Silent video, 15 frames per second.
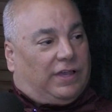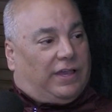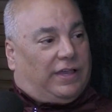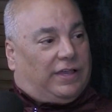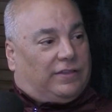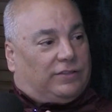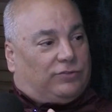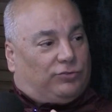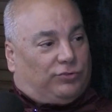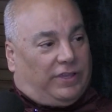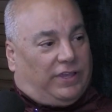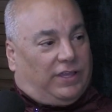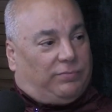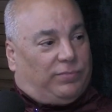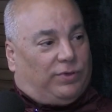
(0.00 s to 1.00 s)
on the
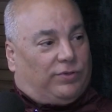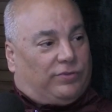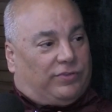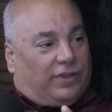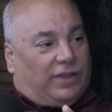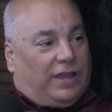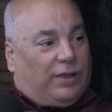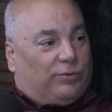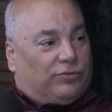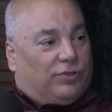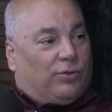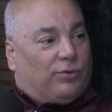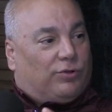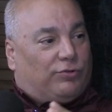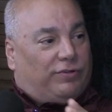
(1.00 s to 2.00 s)
train because the guy was
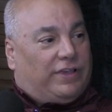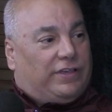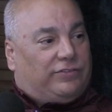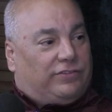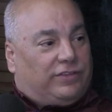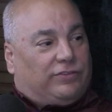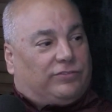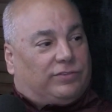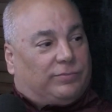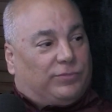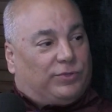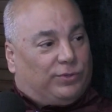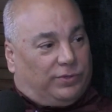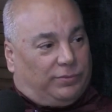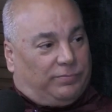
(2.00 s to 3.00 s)
going crazy and he subdued him.